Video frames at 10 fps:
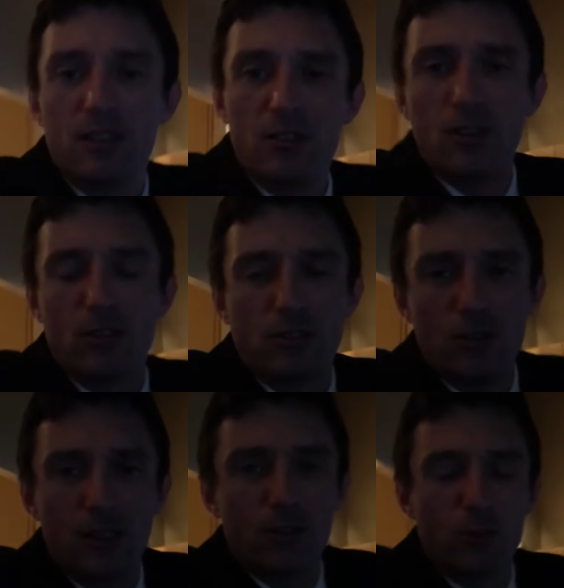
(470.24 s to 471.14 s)
not, it's
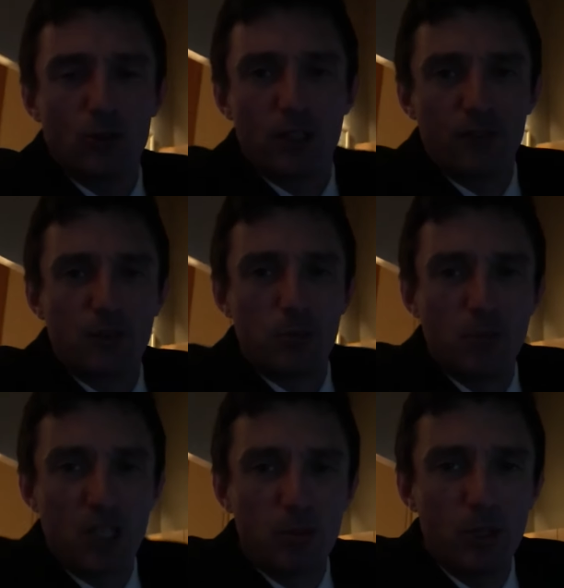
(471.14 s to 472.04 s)
not, I don't usually have to
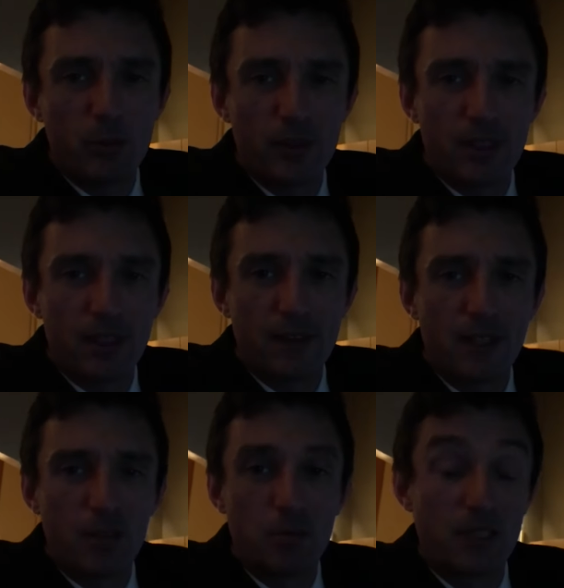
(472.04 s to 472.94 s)
muck about with it like
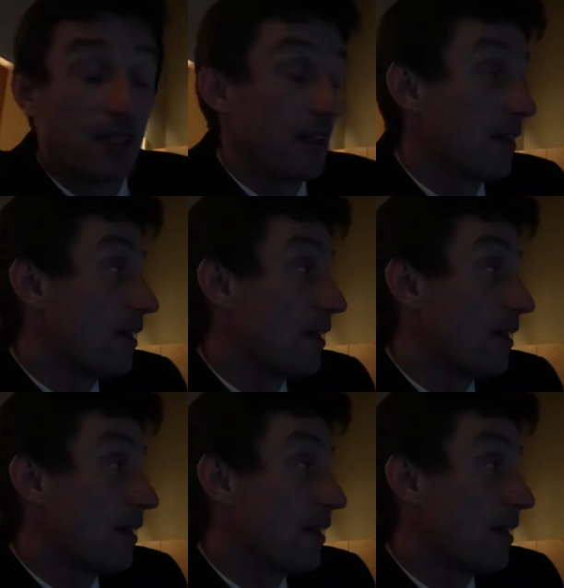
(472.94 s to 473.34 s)
that, but yeah,